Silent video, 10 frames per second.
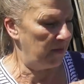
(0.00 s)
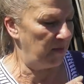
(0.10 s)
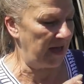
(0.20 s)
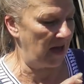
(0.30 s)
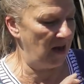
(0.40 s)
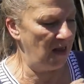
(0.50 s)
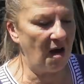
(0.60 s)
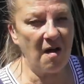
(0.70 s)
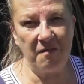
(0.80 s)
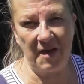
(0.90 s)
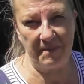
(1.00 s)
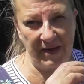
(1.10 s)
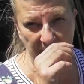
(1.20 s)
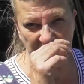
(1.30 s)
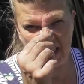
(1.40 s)
We get lovely
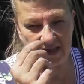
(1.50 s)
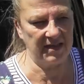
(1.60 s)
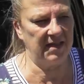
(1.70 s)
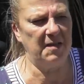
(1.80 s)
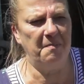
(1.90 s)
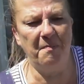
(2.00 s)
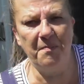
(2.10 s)
big beans, this